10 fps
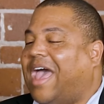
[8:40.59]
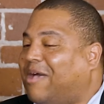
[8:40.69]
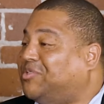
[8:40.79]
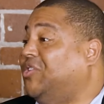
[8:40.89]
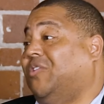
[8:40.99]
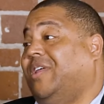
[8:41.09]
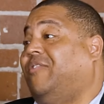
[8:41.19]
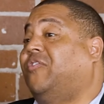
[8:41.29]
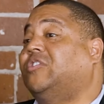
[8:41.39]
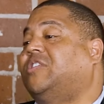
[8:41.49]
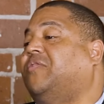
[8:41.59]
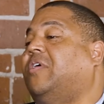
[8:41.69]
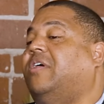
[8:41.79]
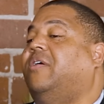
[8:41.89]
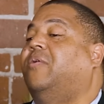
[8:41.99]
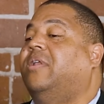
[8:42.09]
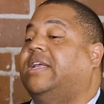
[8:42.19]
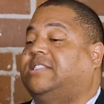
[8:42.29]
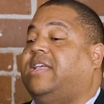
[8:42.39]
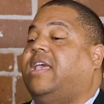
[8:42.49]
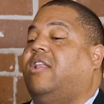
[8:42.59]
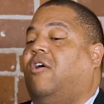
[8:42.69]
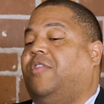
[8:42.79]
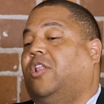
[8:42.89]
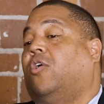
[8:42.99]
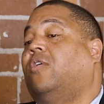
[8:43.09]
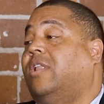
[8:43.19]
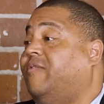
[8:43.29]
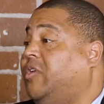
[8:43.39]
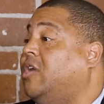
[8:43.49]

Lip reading: Absolutely. First of all, let's take it on the local level.